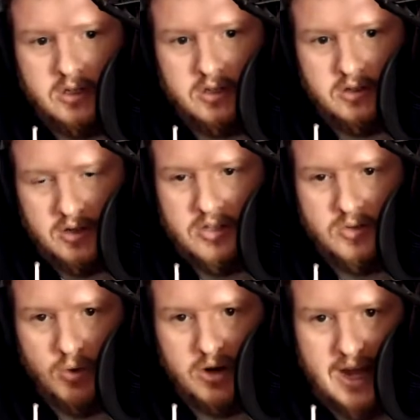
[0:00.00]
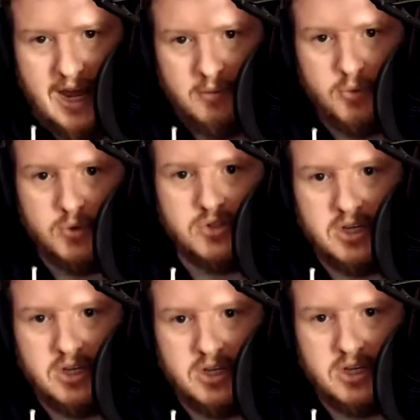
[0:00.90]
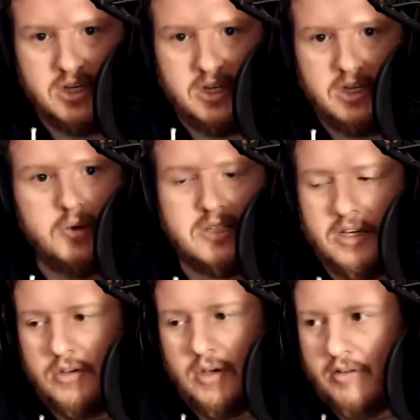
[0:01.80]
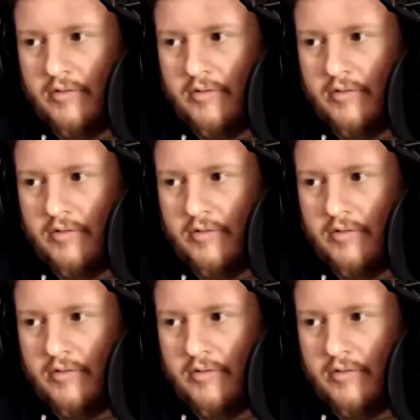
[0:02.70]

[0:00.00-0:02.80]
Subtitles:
you know, in this one app, we'll say code base.